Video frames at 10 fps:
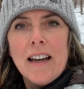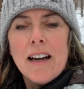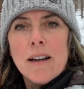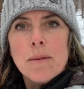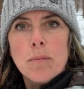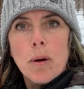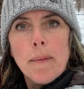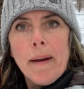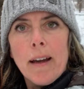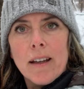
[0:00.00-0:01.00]
Um,
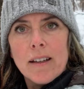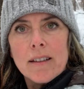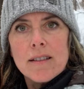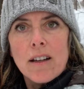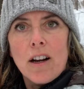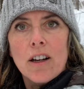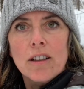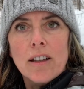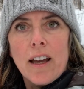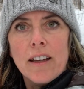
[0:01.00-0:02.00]
probiotics
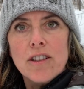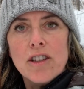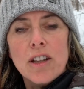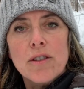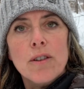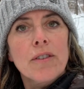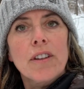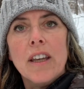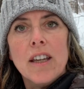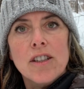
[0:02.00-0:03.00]
are like
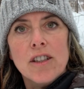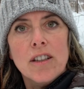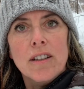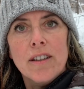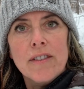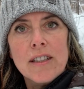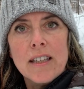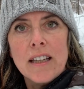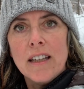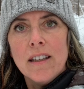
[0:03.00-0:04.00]
gentrification of a
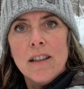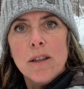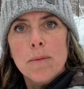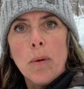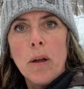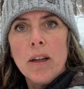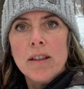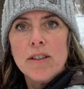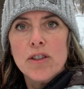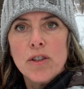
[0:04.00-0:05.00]
city. You put
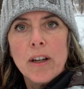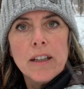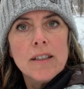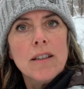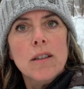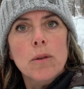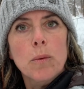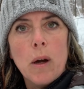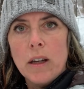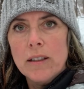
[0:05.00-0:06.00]
in the strains that you
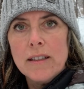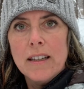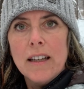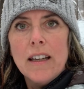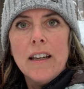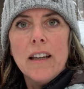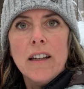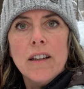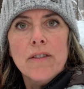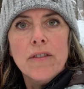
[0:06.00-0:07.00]
want, it
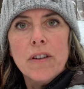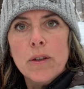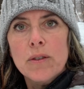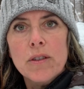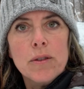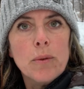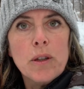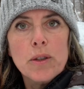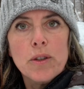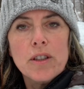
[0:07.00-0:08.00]
infuses
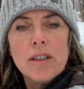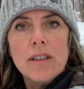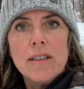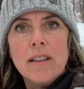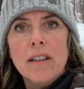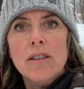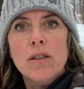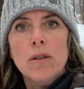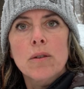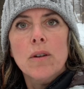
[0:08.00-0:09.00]
resources
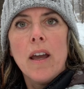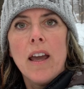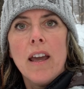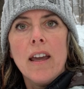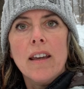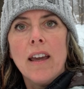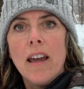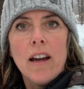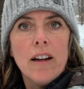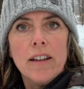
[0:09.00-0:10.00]
into a
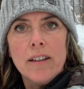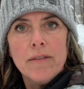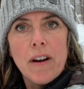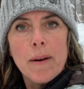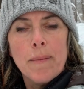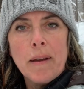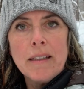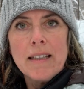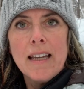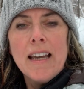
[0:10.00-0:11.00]
chaotic
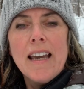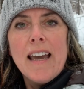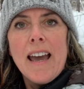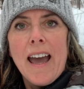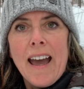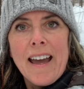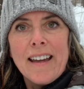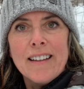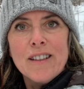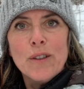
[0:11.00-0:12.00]
environment,
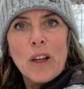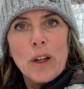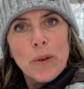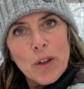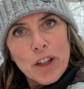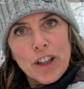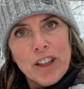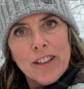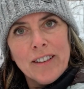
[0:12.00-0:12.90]
and you get order.